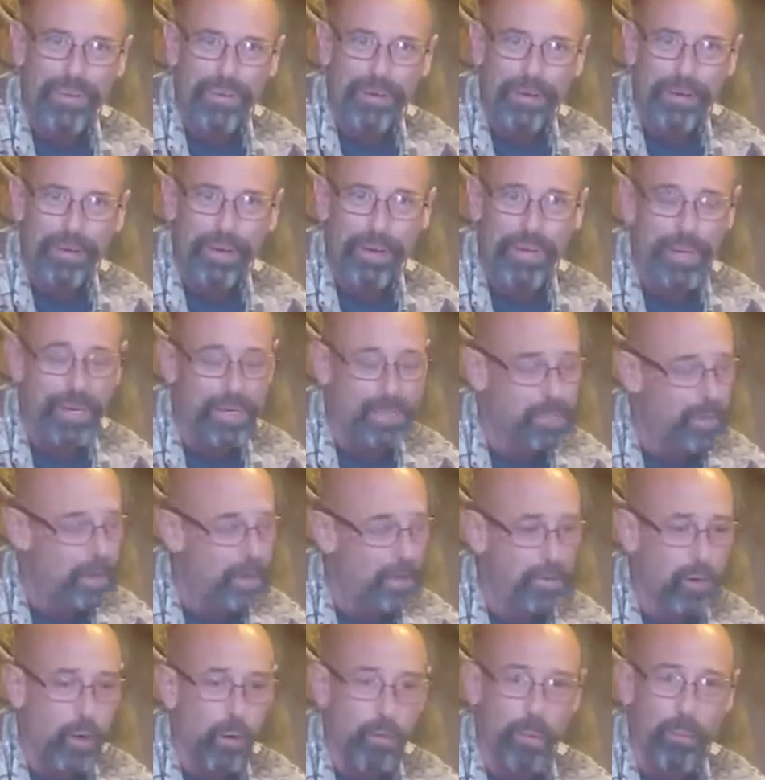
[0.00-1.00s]
well, I guess
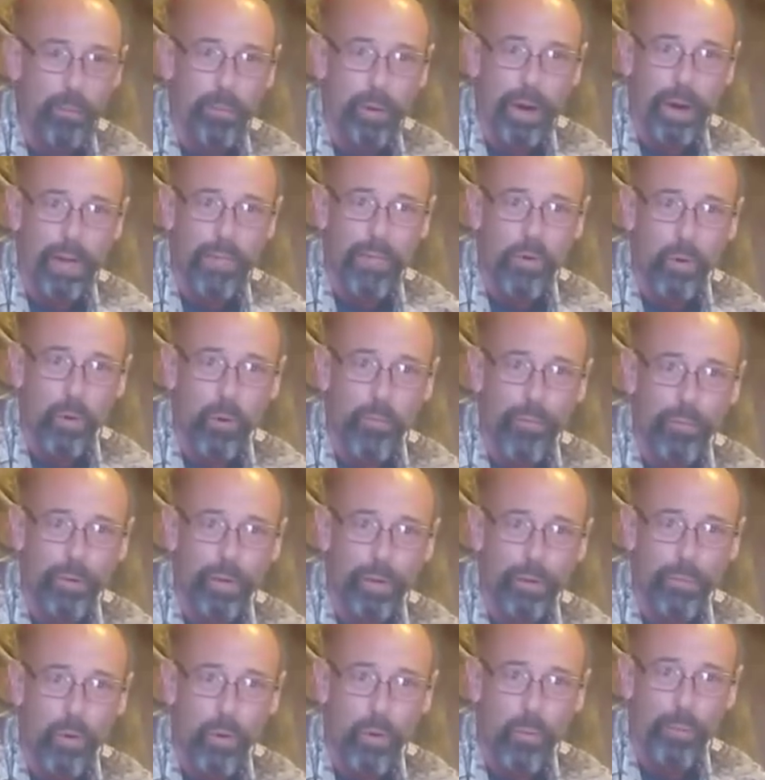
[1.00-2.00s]
October box
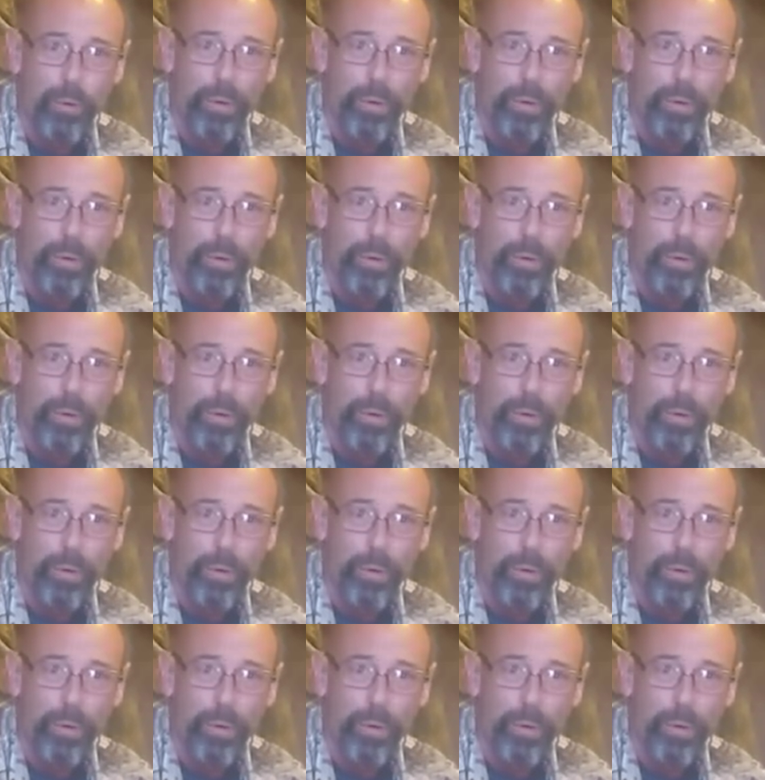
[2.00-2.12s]
hopefully won't